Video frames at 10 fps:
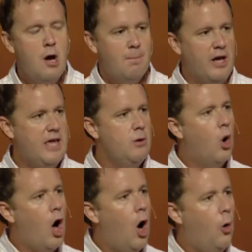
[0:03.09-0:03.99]
but he
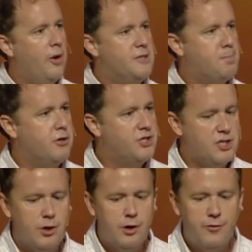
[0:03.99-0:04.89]
will always
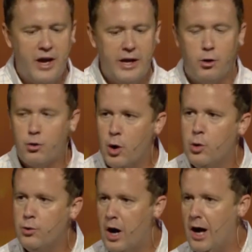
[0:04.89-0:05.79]
preserve and
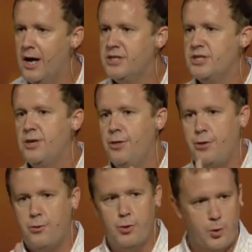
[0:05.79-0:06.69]
grow us
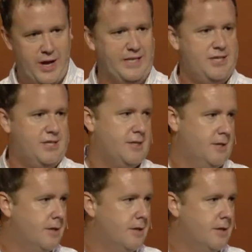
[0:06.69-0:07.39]
through it.